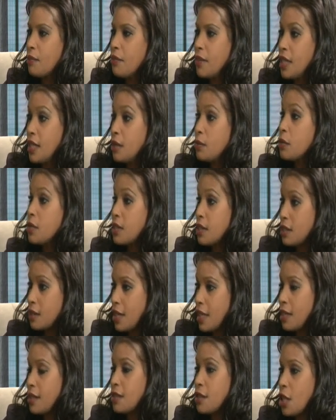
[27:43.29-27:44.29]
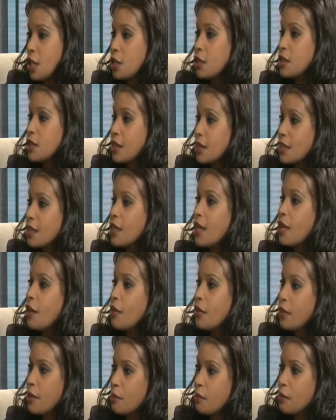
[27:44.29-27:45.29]
he was inducted
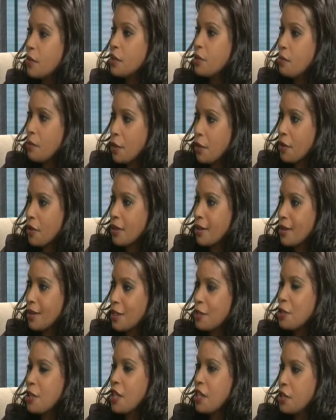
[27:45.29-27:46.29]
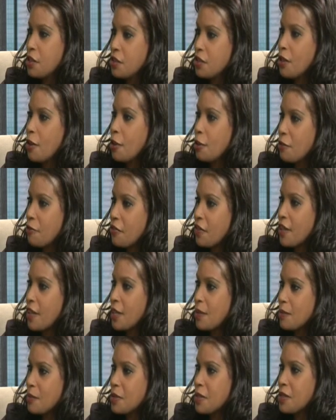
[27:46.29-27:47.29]
on the Mid-America Education Hall of
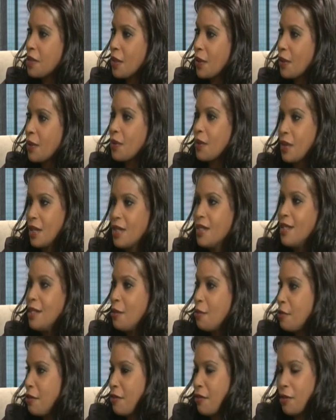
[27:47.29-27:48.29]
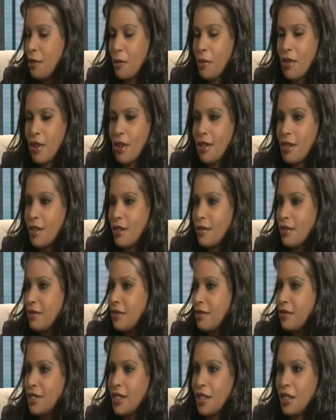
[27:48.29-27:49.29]
Fame, so we're very proud of
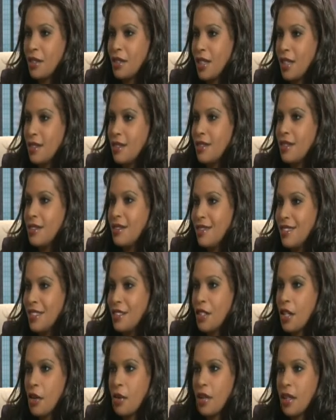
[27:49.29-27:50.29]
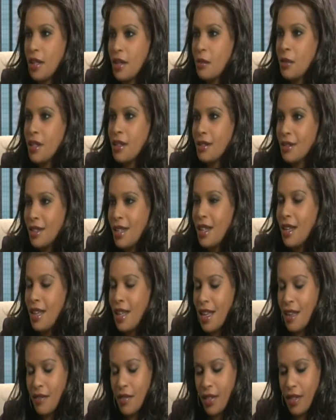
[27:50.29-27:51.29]
getting to know him and
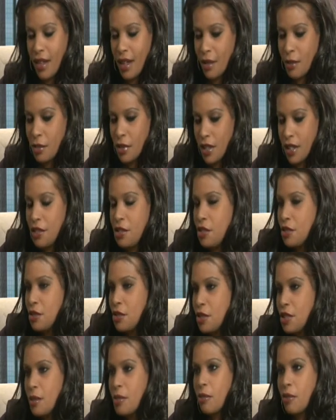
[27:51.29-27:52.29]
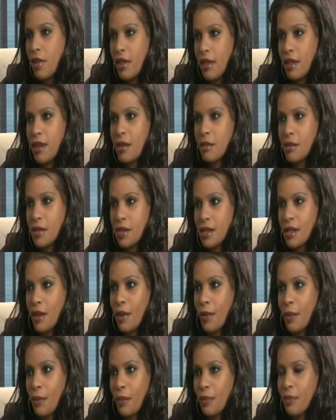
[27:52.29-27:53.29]
having that relationship with him.
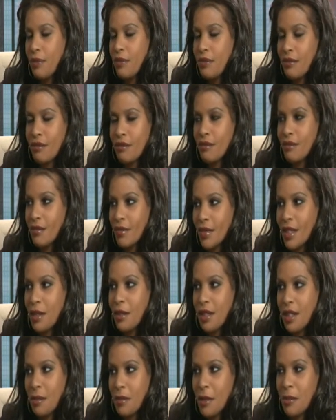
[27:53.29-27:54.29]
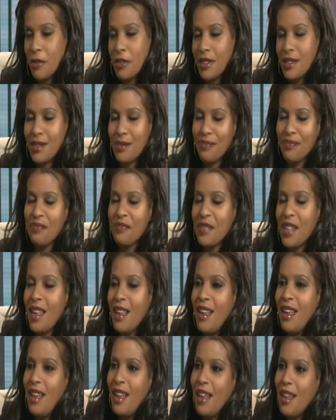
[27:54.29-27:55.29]
So great memories.
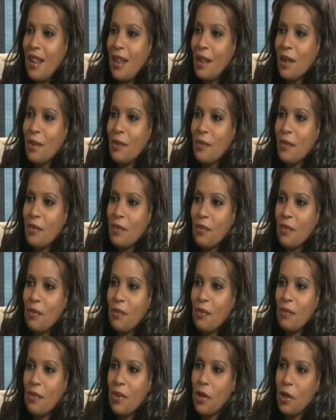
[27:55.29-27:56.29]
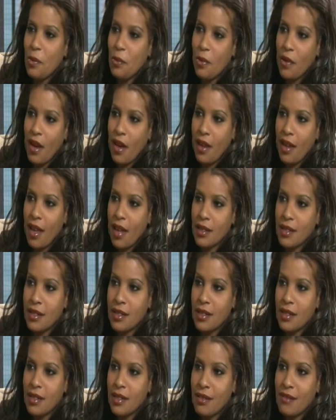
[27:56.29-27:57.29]
When you're
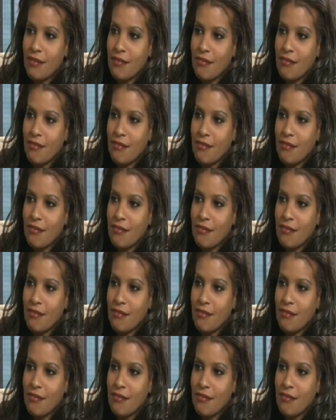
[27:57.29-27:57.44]
broadcasting,